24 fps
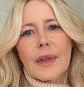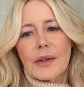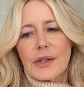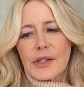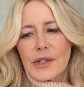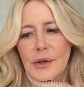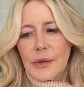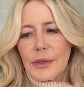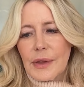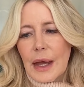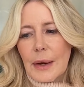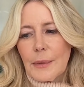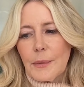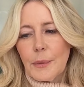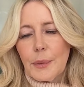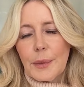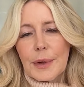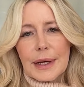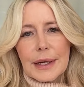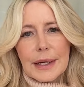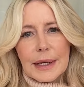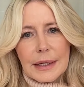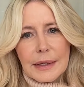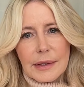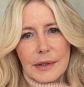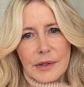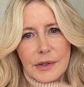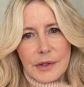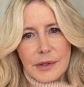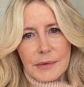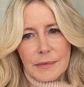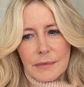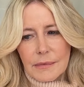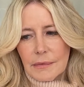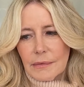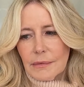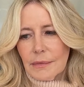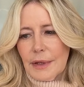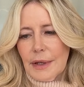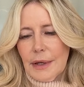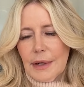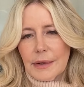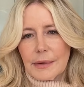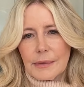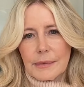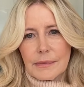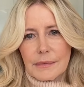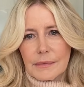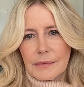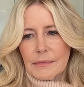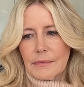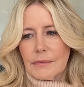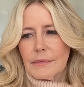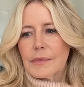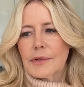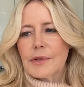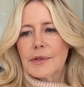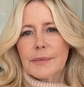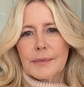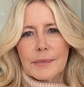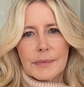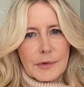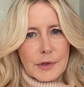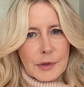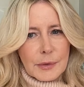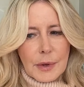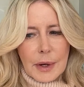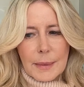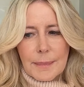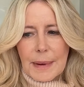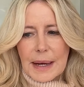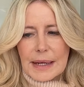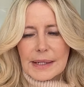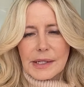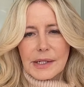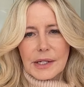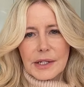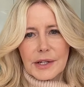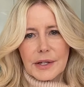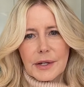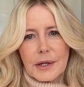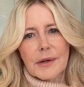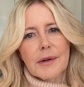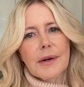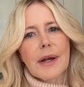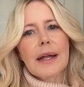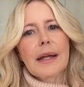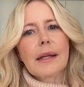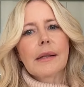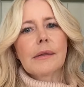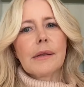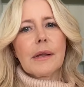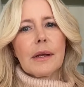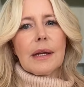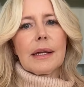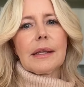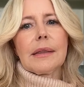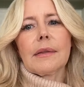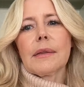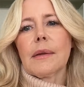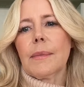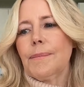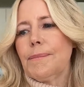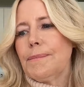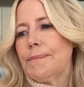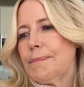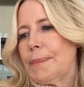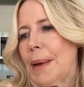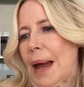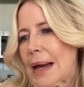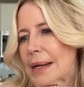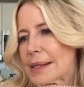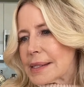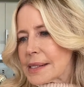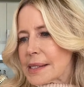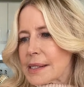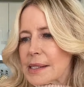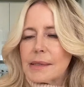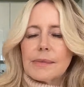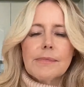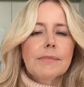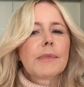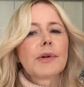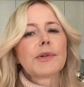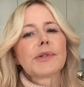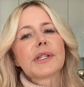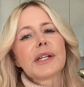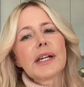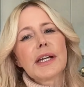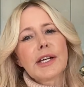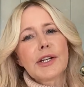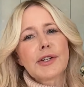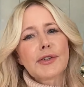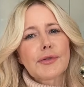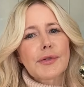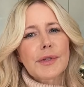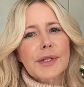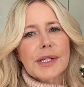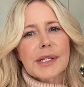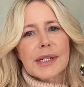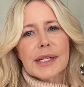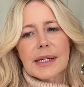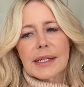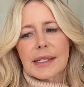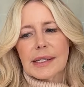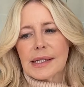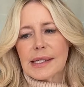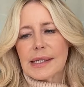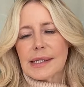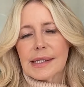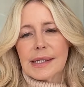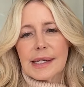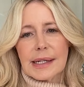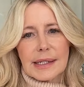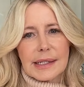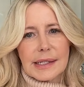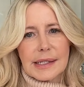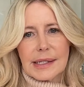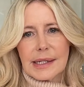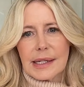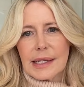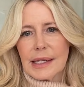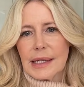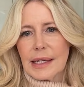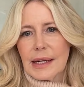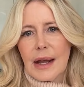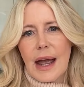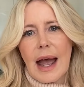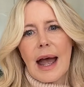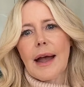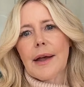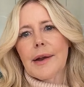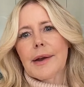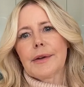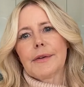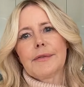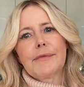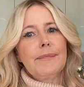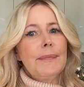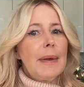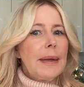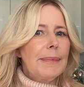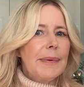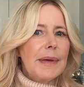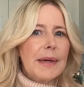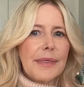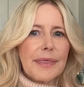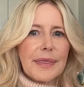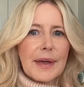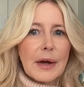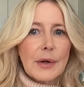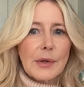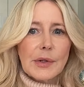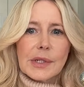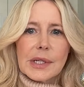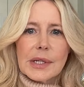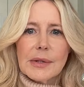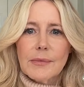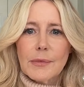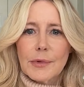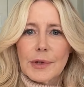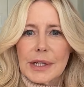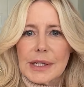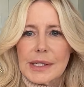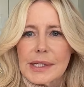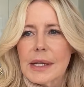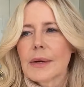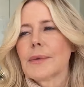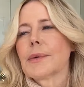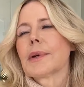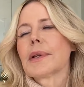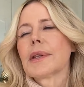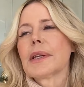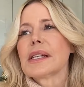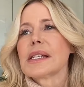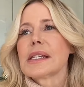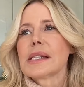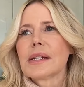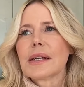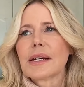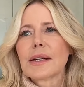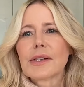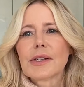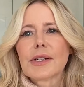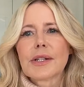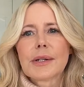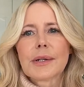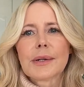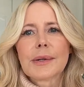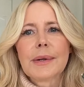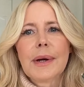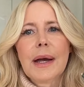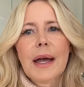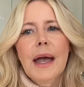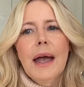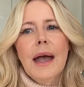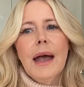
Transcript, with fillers: so then we, you know, do our best to curate like the best, most interesting 60 out of maybe a thousand reads that we're listening to.